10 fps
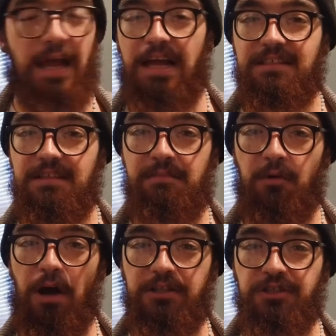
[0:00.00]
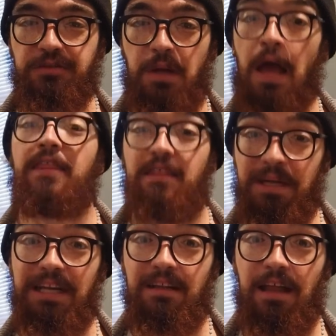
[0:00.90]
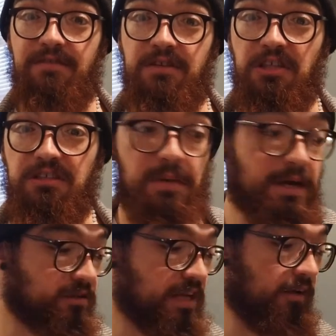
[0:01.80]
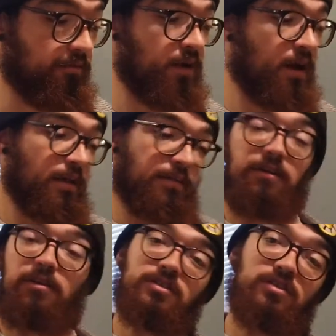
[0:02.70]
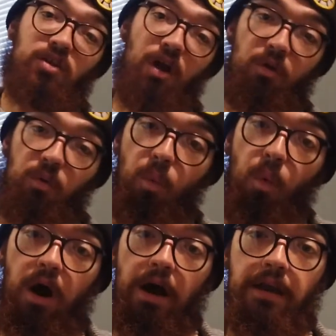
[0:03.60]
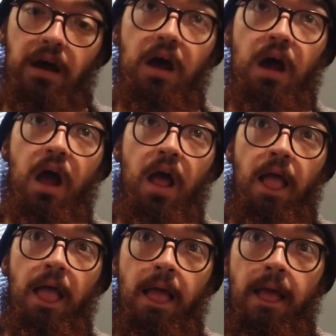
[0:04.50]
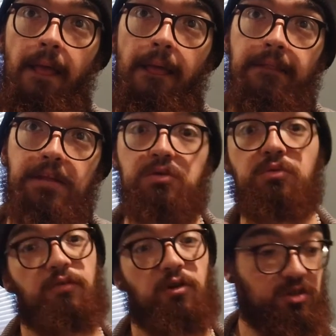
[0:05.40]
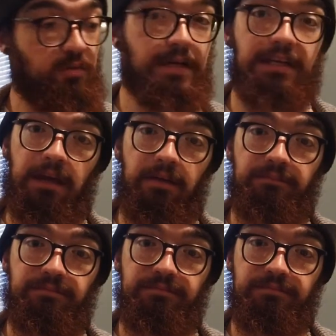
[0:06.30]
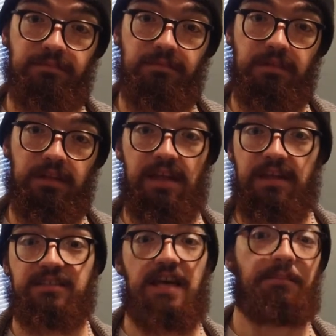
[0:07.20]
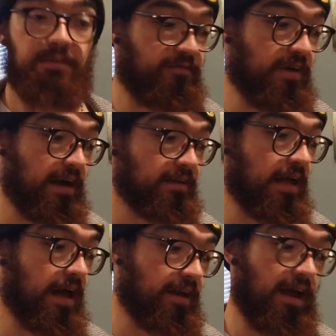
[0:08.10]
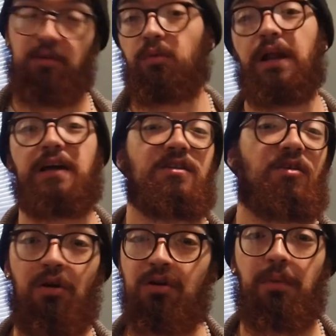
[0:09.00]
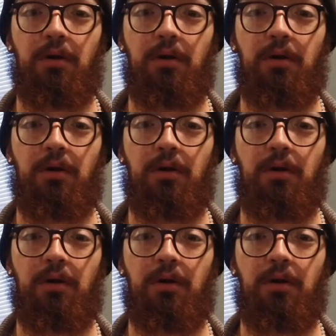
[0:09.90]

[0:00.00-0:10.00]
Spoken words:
That's a deep question. The meaning of life is just to be yourself. There is no one universal meaning. Accept the fact that everyone has their own